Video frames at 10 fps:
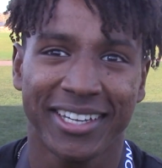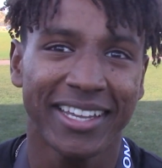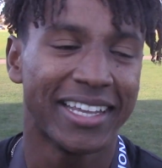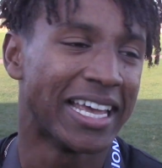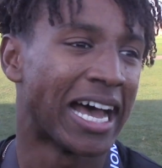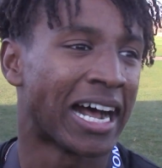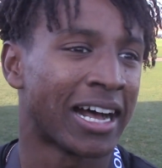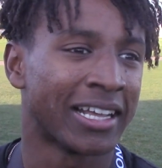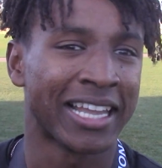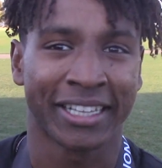
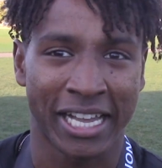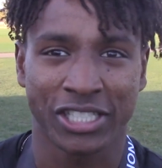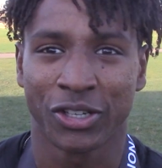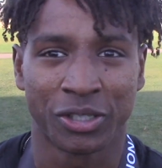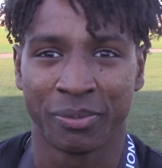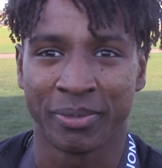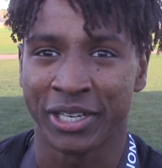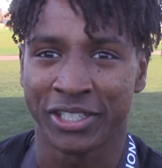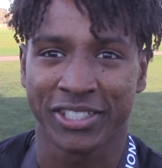in that last 100 meters,